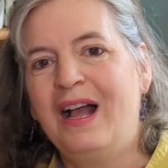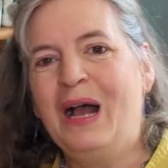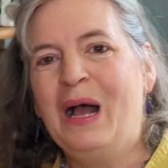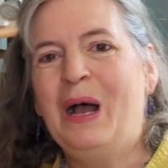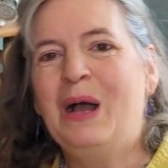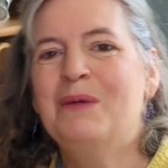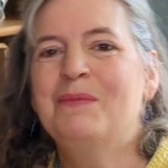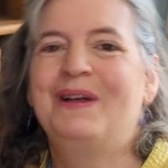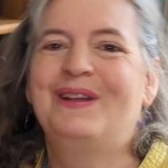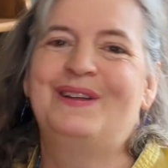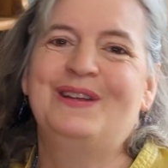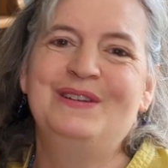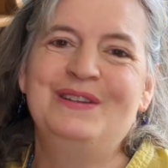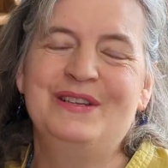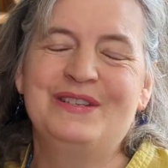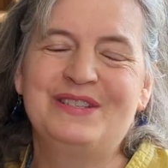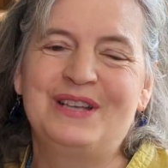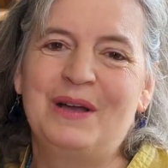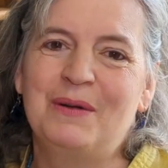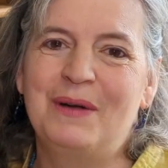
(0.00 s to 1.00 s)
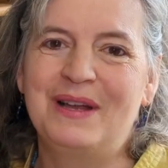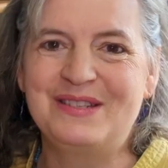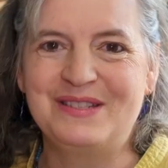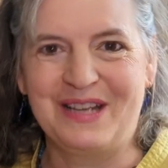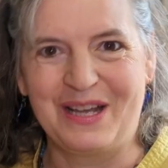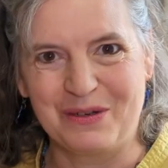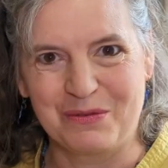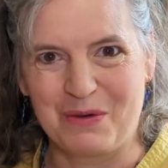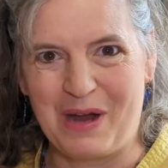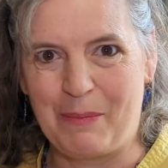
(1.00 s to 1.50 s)
oh my goodness, I went
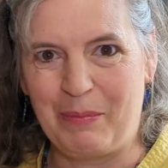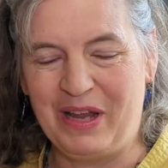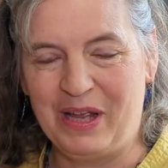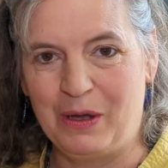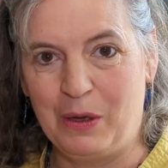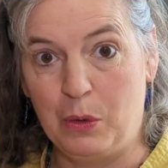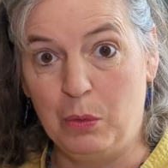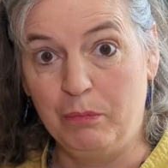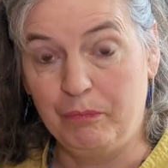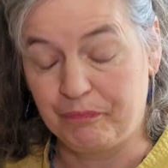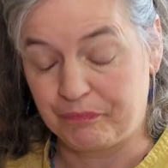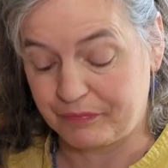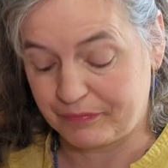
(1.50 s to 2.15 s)
down a rabbit hole.